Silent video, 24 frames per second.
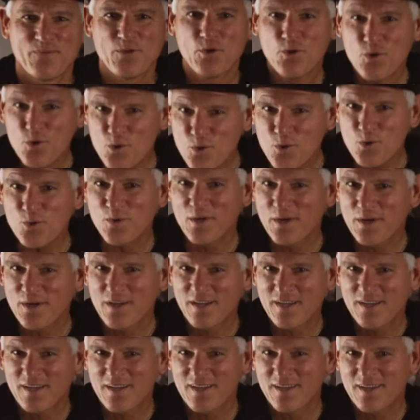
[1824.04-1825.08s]
who
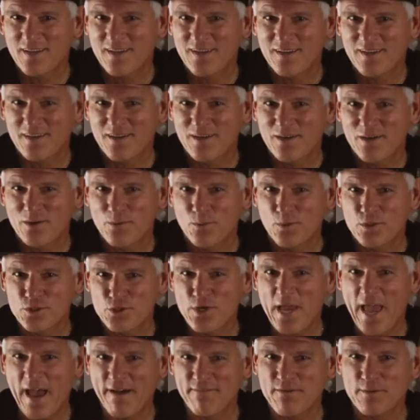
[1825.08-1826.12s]
would
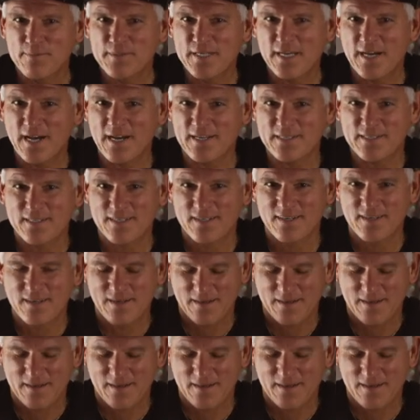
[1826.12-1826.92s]
you have Him touch?